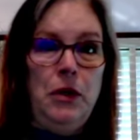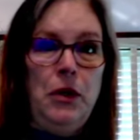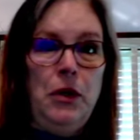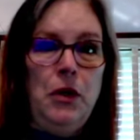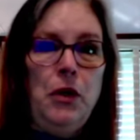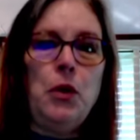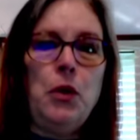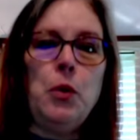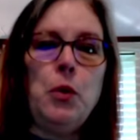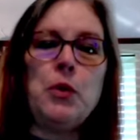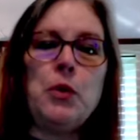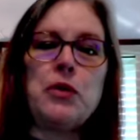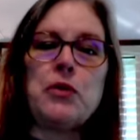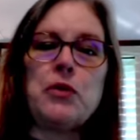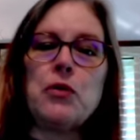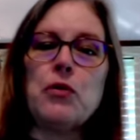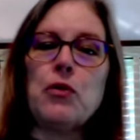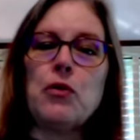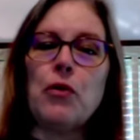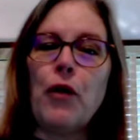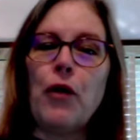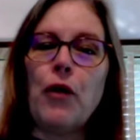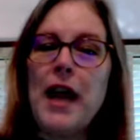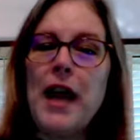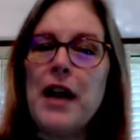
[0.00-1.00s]
who is
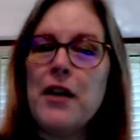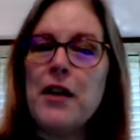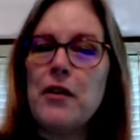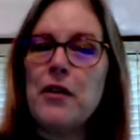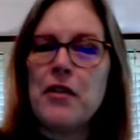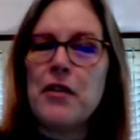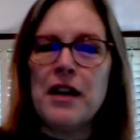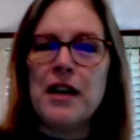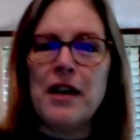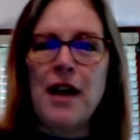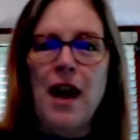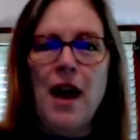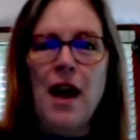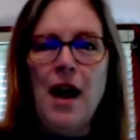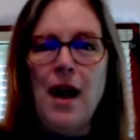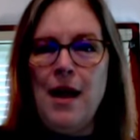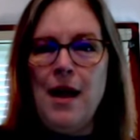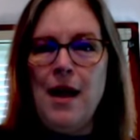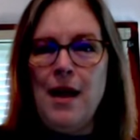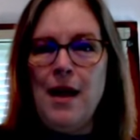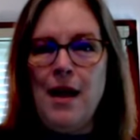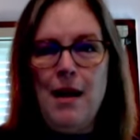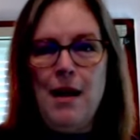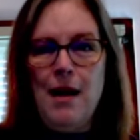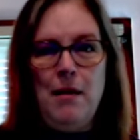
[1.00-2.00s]
greater than I
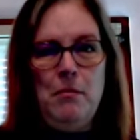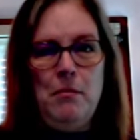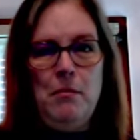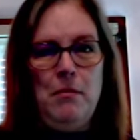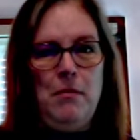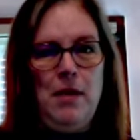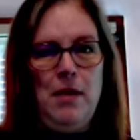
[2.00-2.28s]
am,